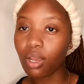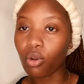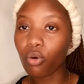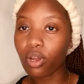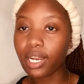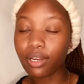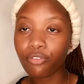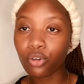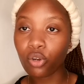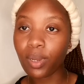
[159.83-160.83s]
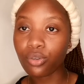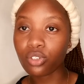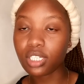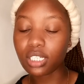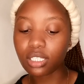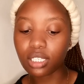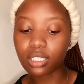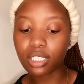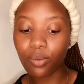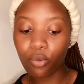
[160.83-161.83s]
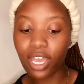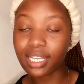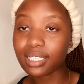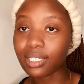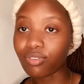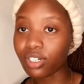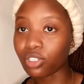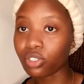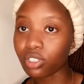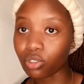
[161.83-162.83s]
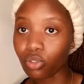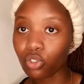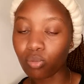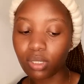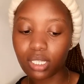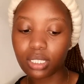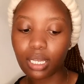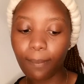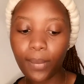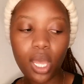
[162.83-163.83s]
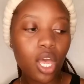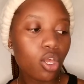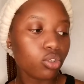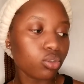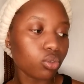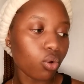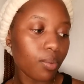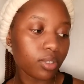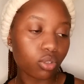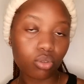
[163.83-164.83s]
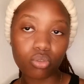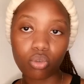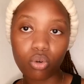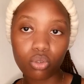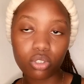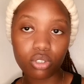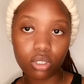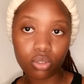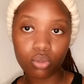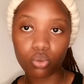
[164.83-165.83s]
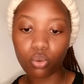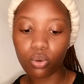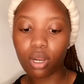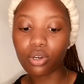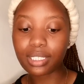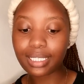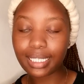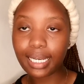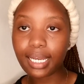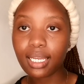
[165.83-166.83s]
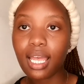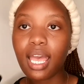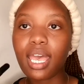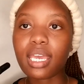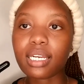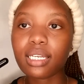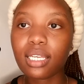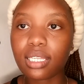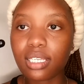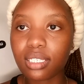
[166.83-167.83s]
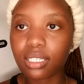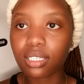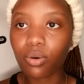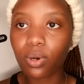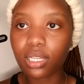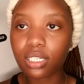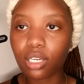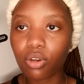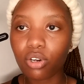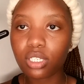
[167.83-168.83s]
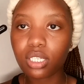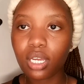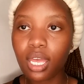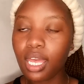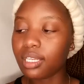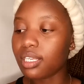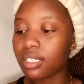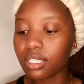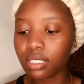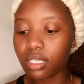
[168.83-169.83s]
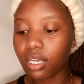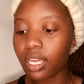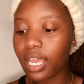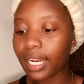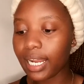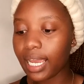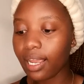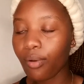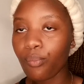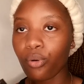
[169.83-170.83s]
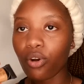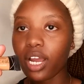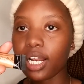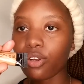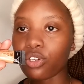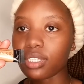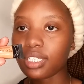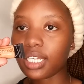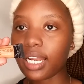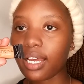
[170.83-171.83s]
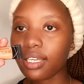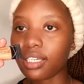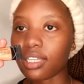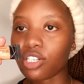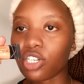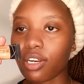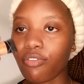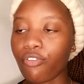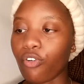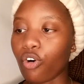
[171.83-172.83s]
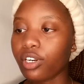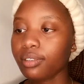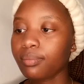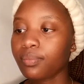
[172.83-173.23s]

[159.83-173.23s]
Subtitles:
go like follow my routine the same way and see if the results are going to be the same. So I'm just going to go straight to concealer, and this is the one that I got. This is the LA Pro Girl concealer in the shade Fawn.